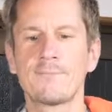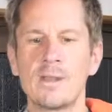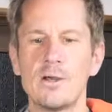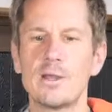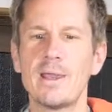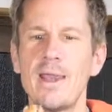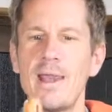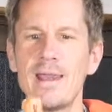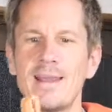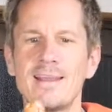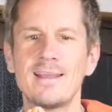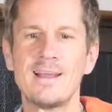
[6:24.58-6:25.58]

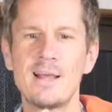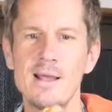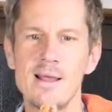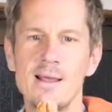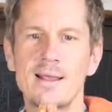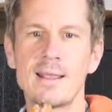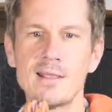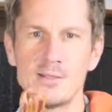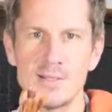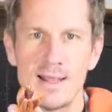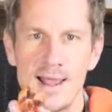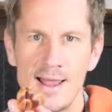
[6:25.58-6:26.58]
Okay. Can you
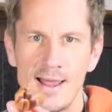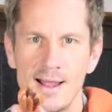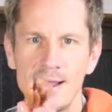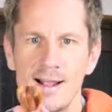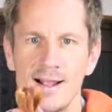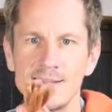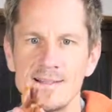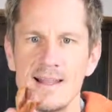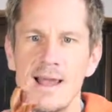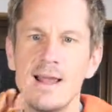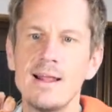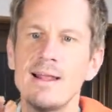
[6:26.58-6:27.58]
see that? See
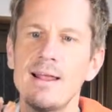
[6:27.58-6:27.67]
that?